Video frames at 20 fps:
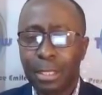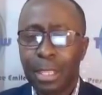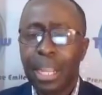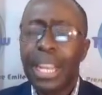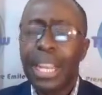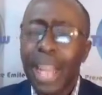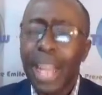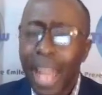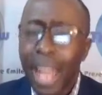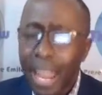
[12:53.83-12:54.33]

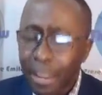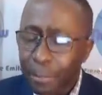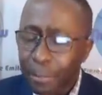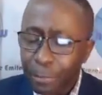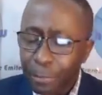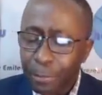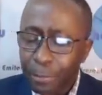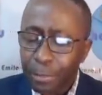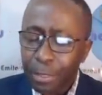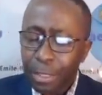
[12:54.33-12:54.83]

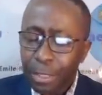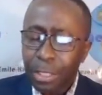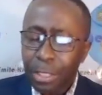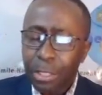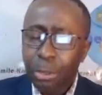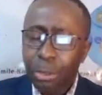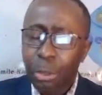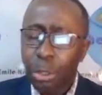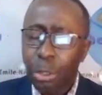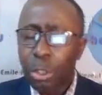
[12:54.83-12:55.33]
life
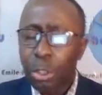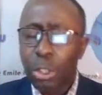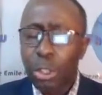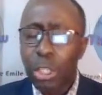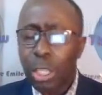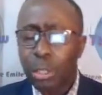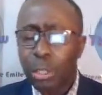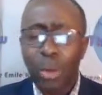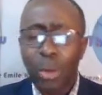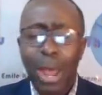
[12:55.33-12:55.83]
not to
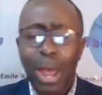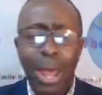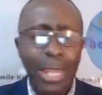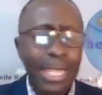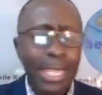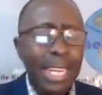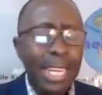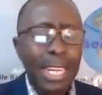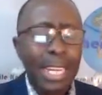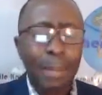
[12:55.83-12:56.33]
just one
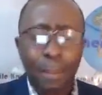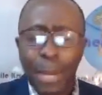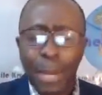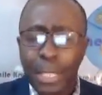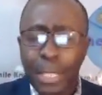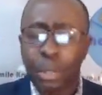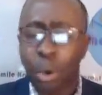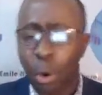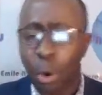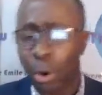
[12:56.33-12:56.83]
lily play
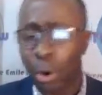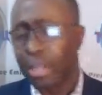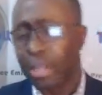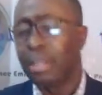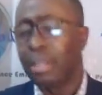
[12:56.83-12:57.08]
toy.